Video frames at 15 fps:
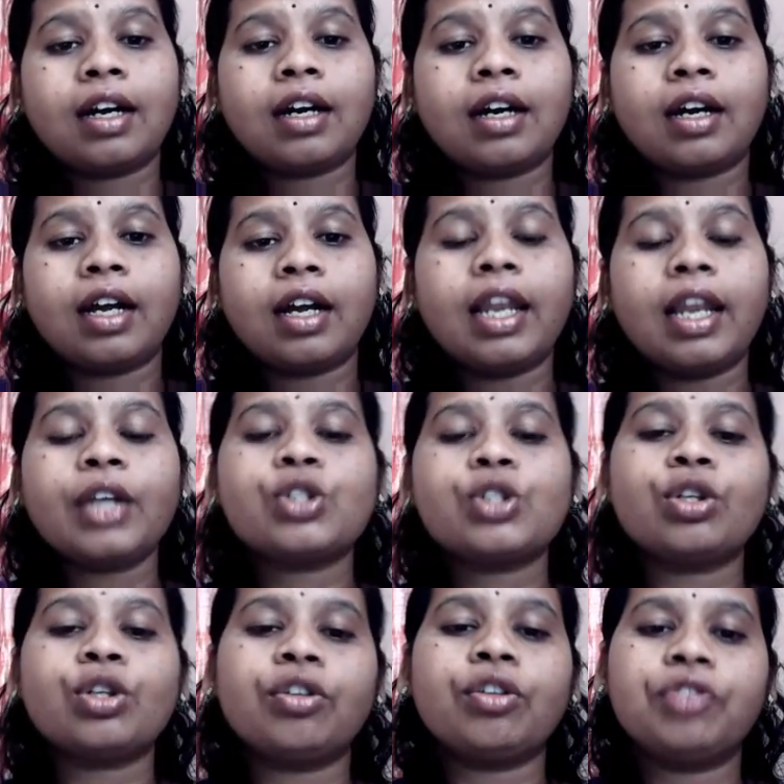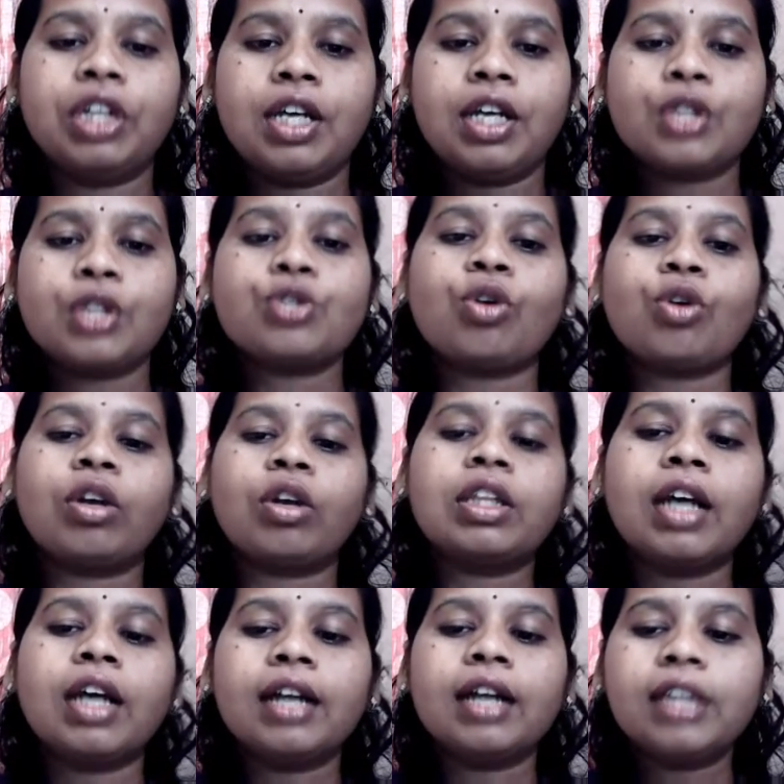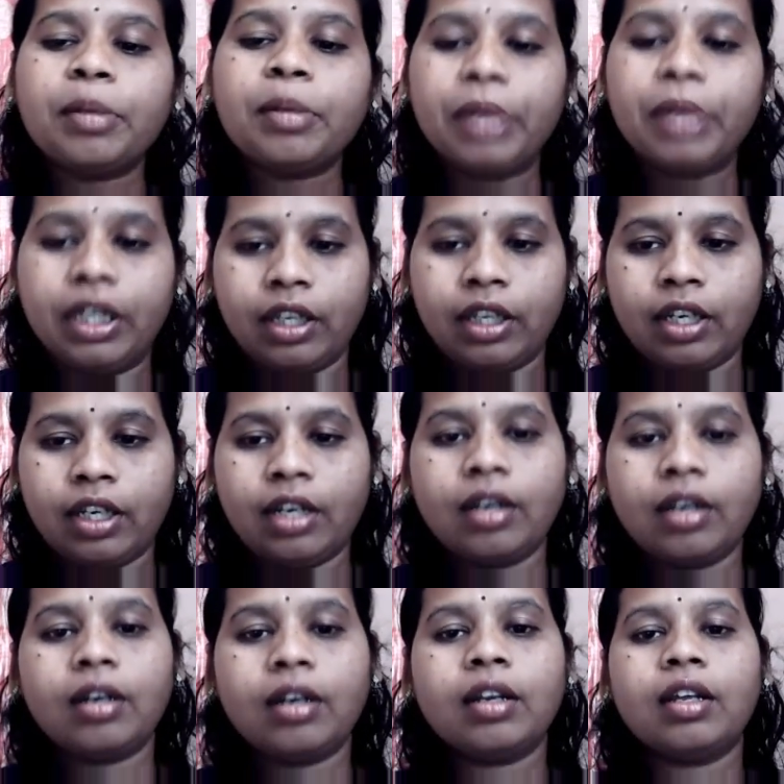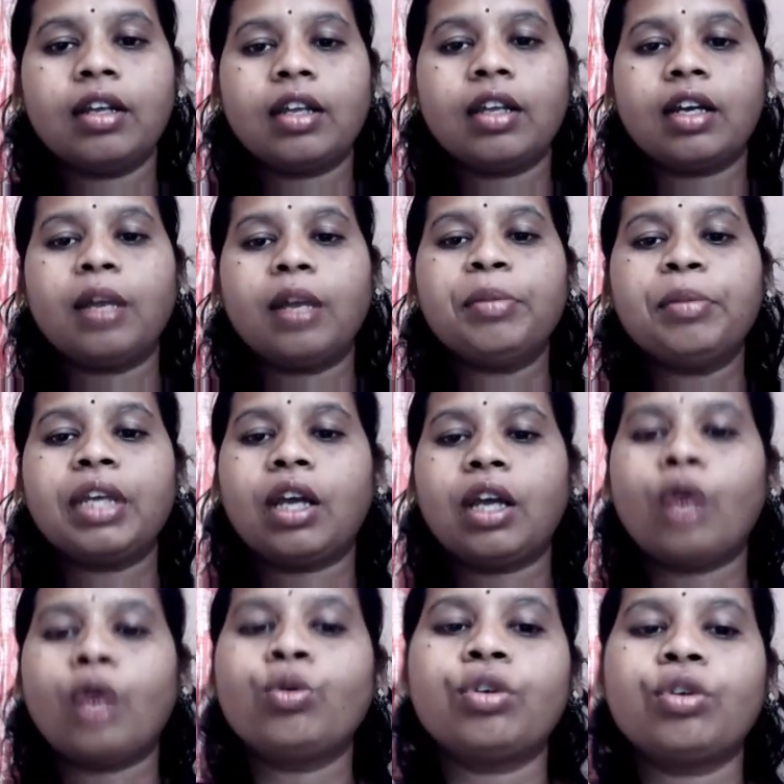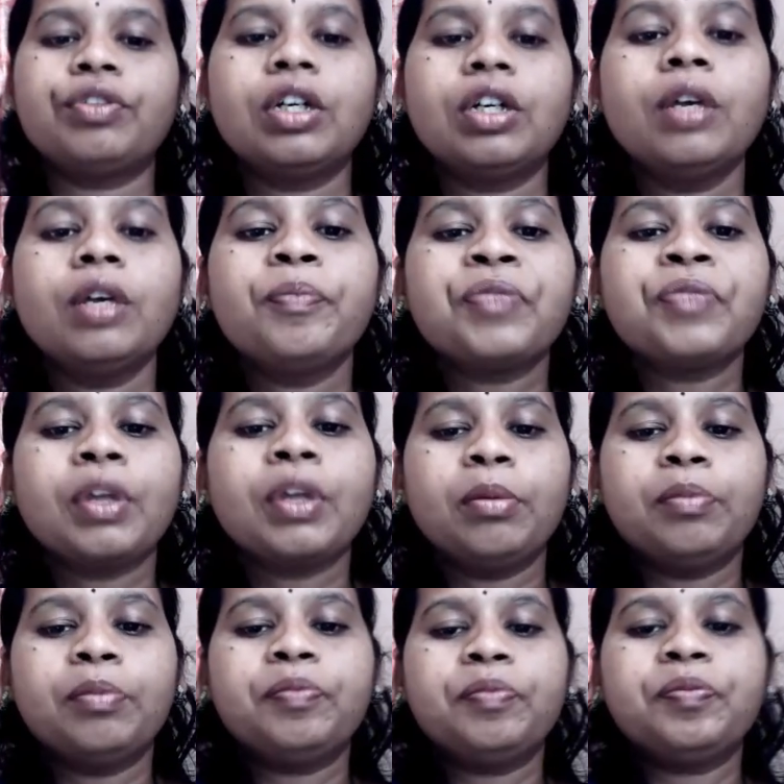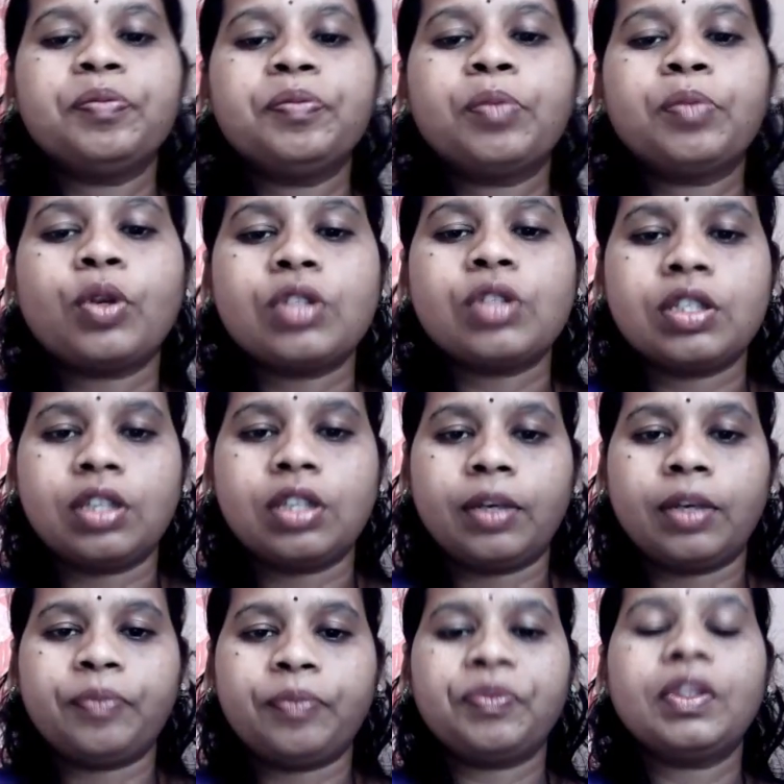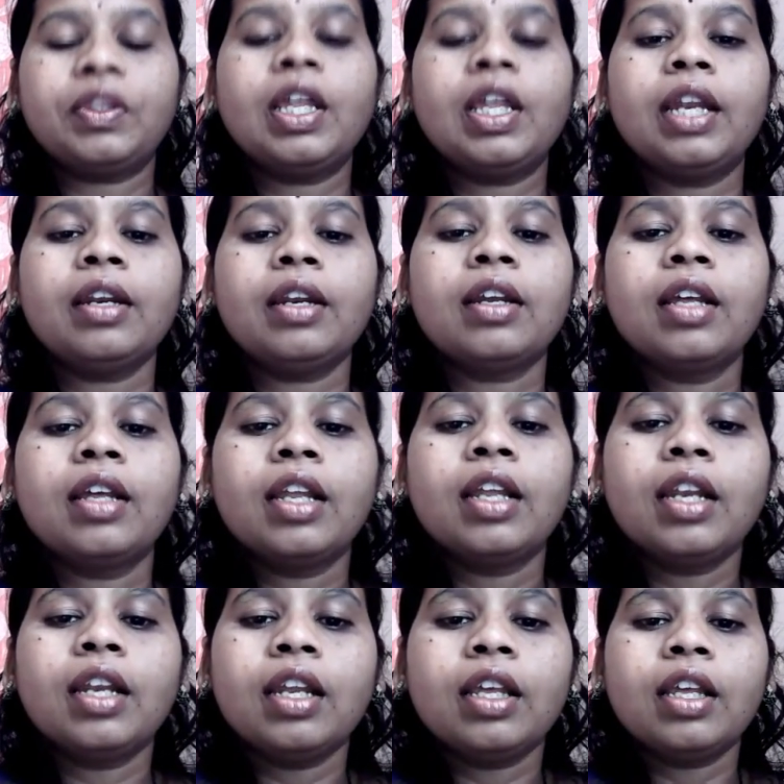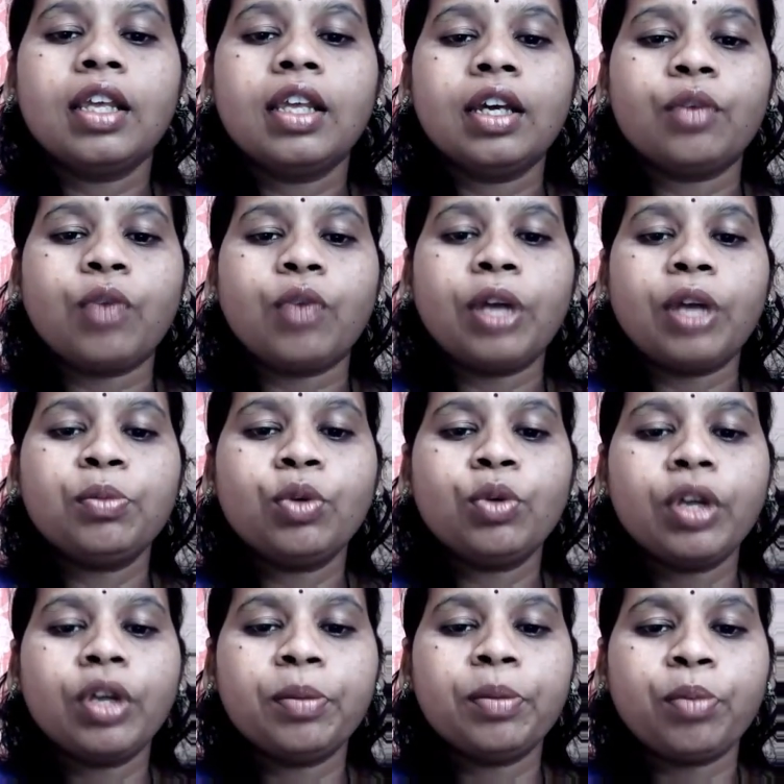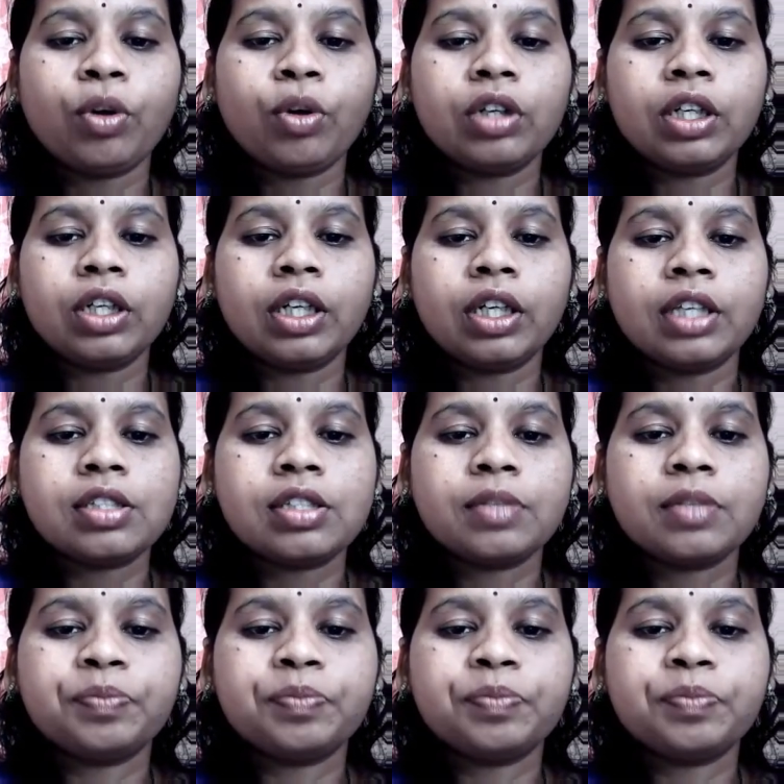collection of the dust or the other material coming out of the processing. Then here one more important is